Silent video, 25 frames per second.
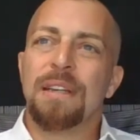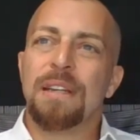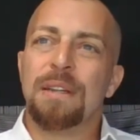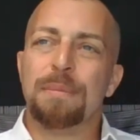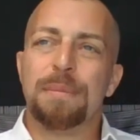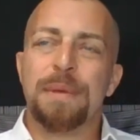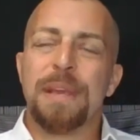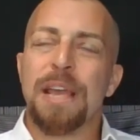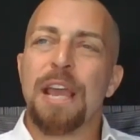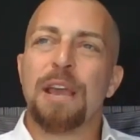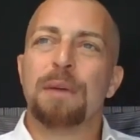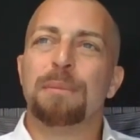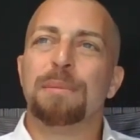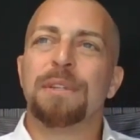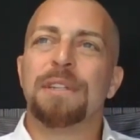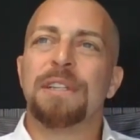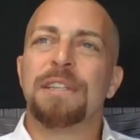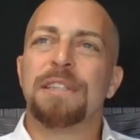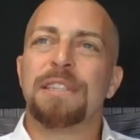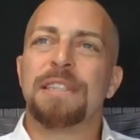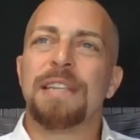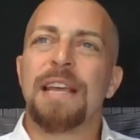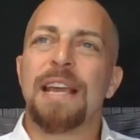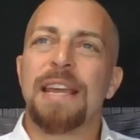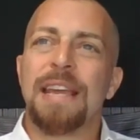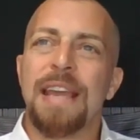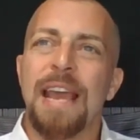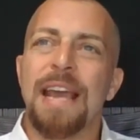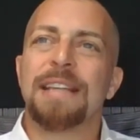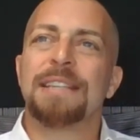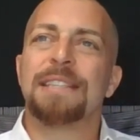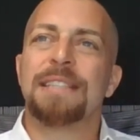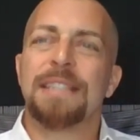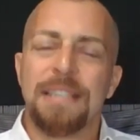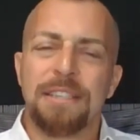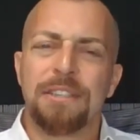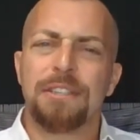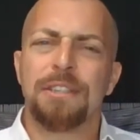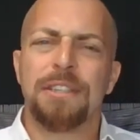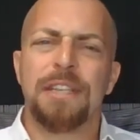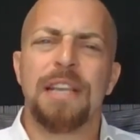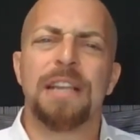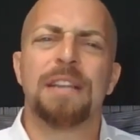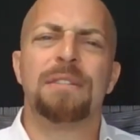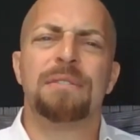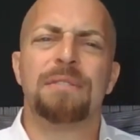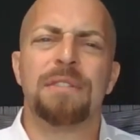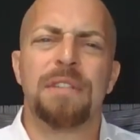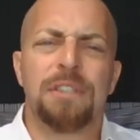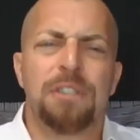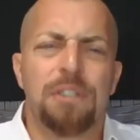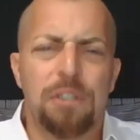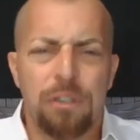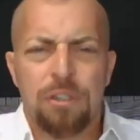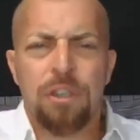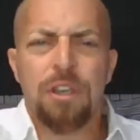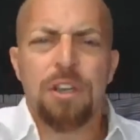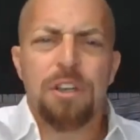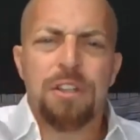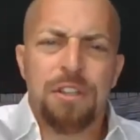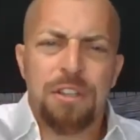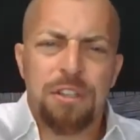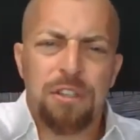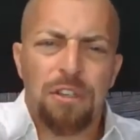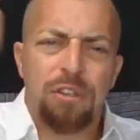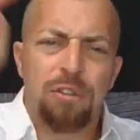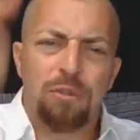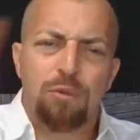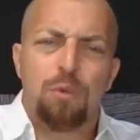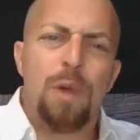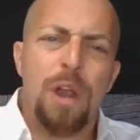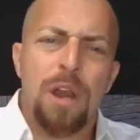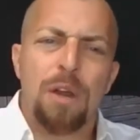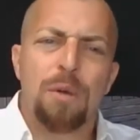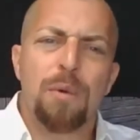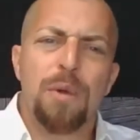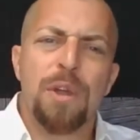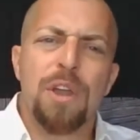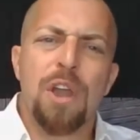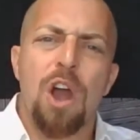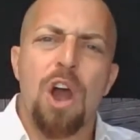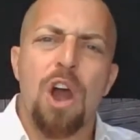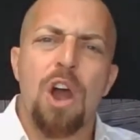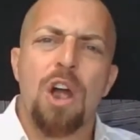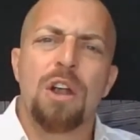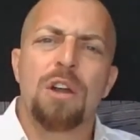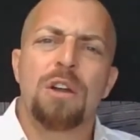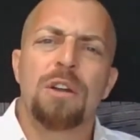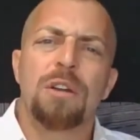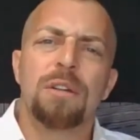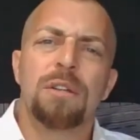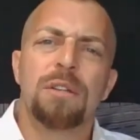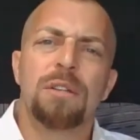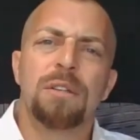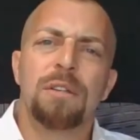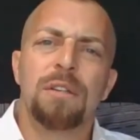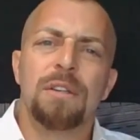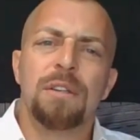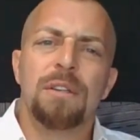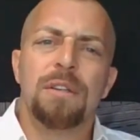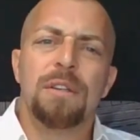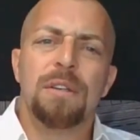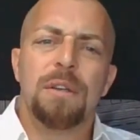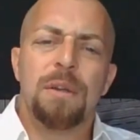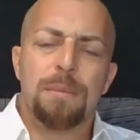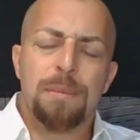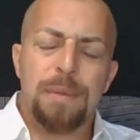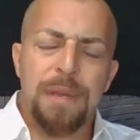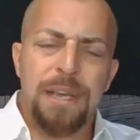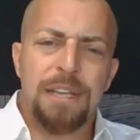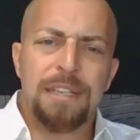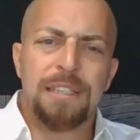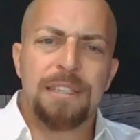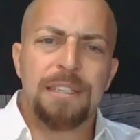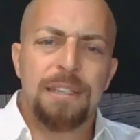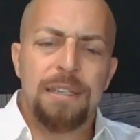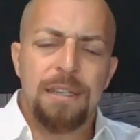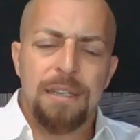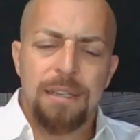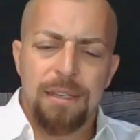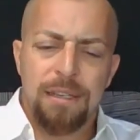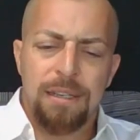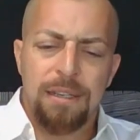and be able to say yes this is it this is this is where we are because